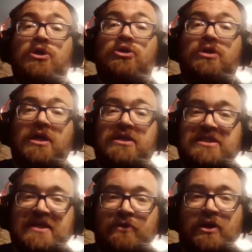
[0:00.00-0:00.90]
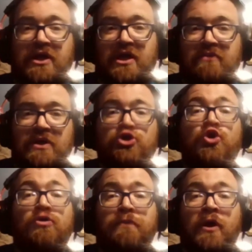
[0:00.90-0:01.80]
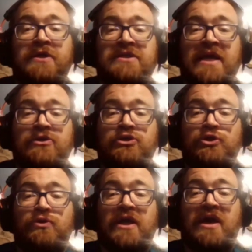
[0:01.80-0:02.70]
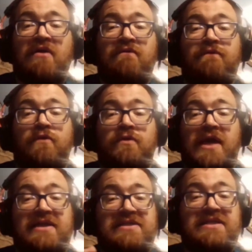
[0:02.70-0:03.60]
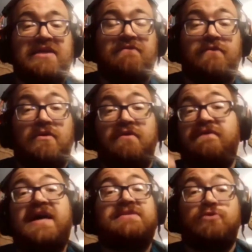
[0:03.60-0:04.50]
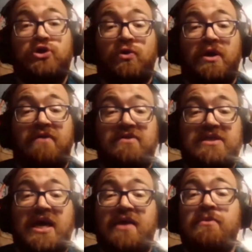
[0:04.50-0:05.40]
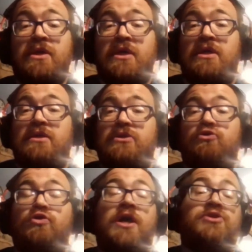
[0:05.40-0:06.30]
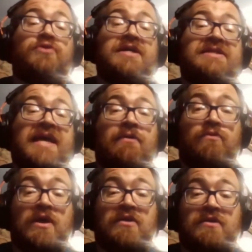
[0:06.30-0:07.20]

it's typically going to be two parties that duke it out for that seat the vast majority of the time. You contrast that with